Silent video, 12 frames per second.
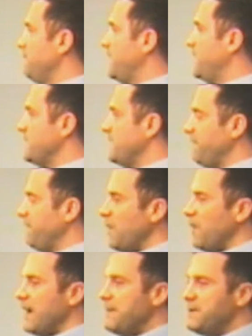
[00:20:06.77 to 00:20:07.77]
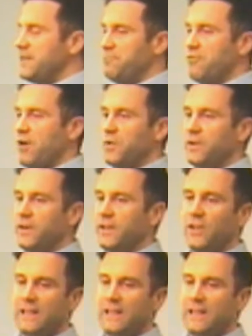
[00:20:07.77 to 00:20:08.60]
Because if your image is broken,